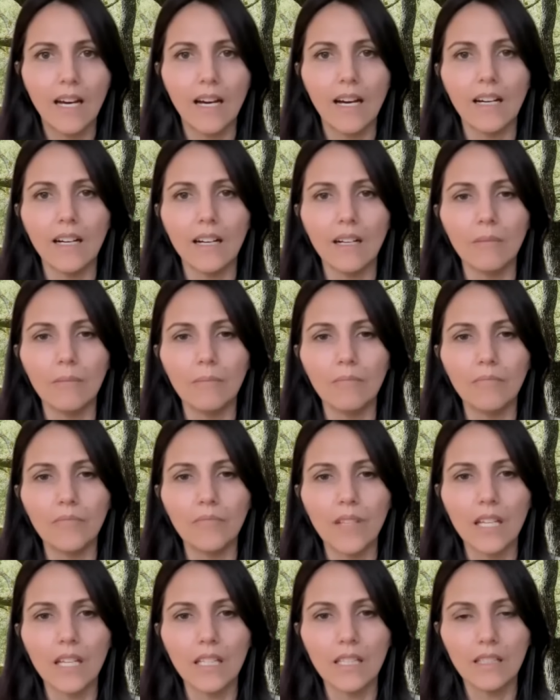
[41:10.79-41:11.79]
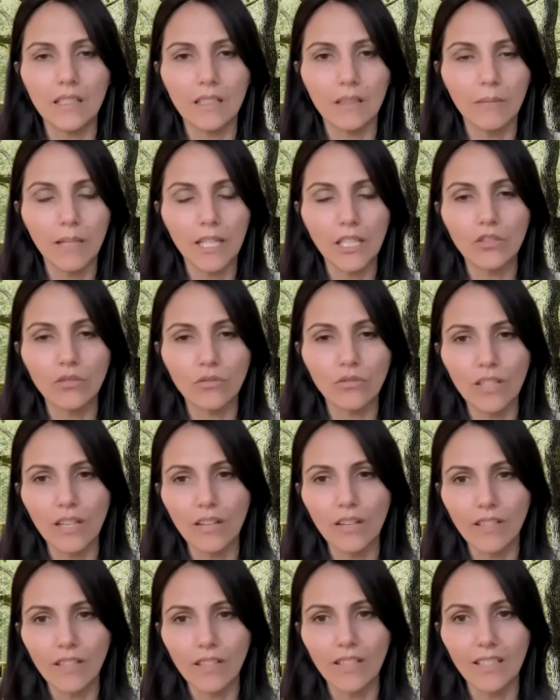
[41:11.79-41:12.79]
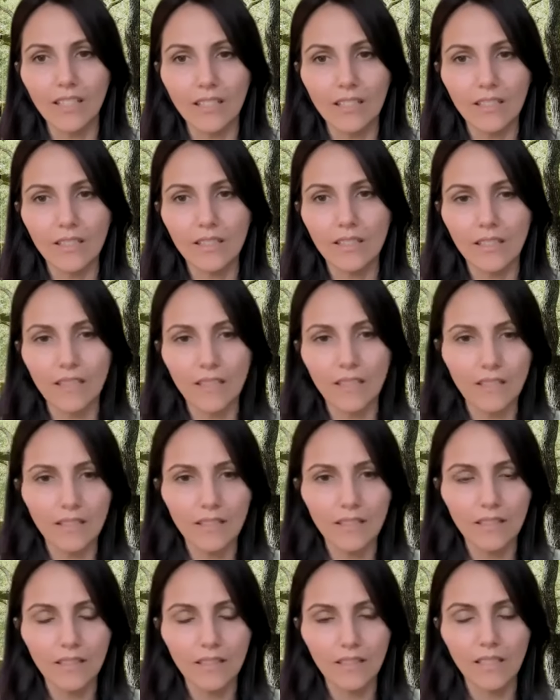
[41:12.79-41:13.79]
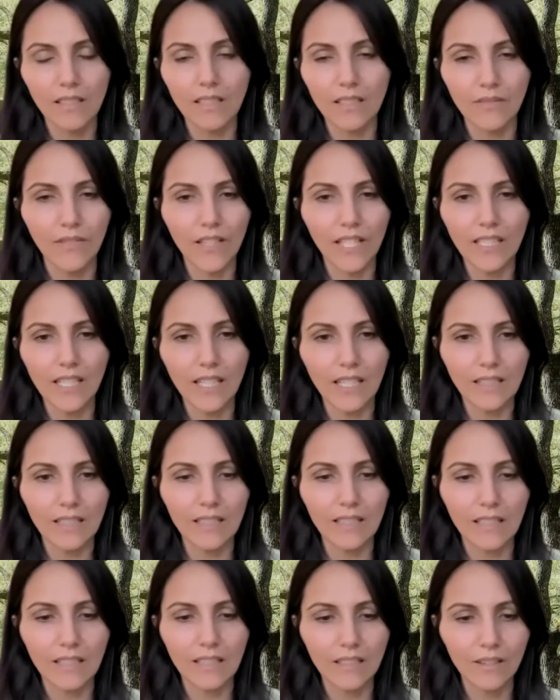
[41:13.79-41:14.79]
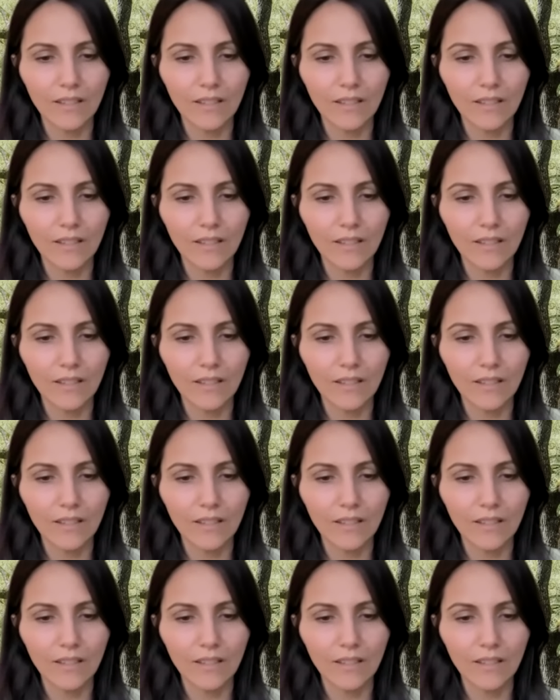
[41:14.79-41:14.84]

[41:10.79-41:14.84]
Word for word: and he's going to make sure everything is fantastic.